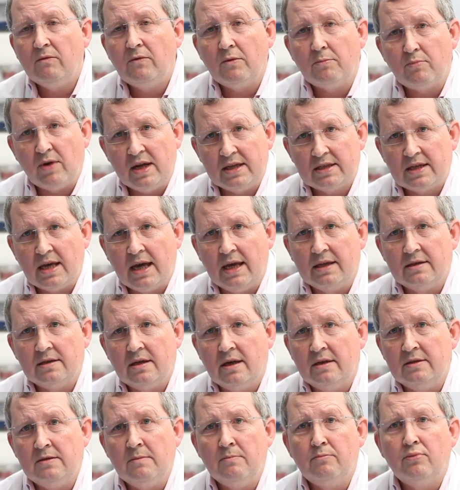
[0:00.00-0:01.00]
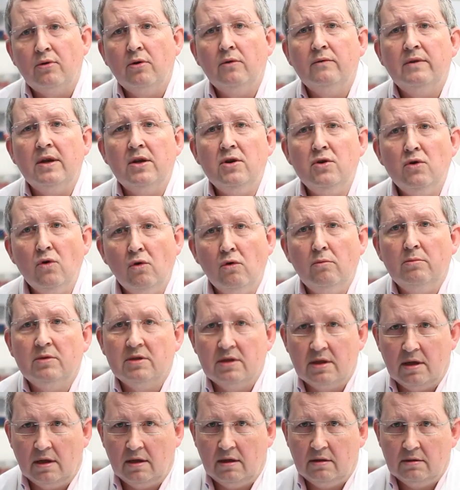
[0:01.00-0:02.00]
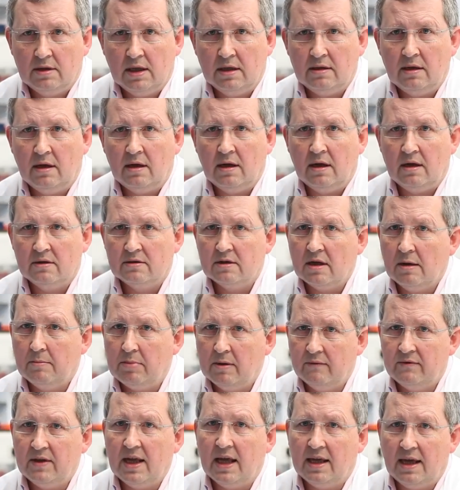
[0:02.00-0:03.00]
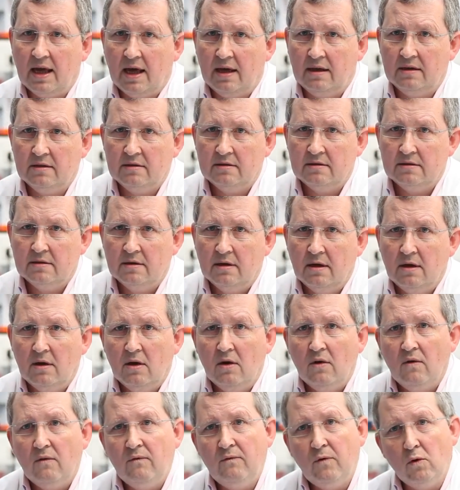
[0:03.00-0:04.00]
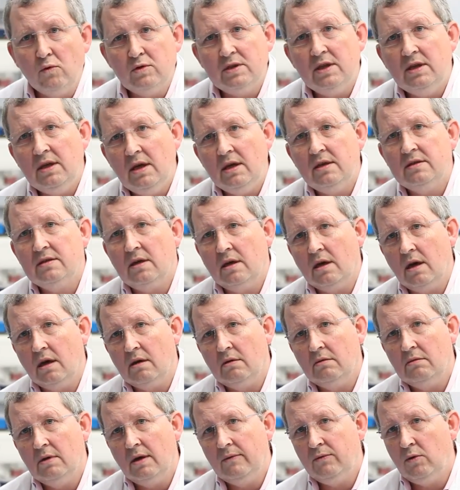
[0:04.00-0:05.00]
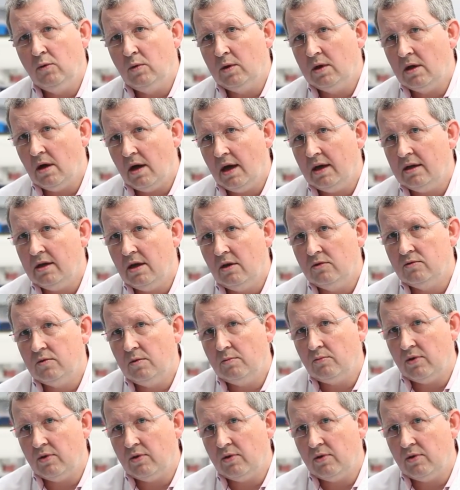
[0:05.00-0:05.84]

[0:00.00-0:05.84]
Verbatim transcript: for breast cancer has improved enormously in the last couple of decades. 40 years ago, if you were diagnosed with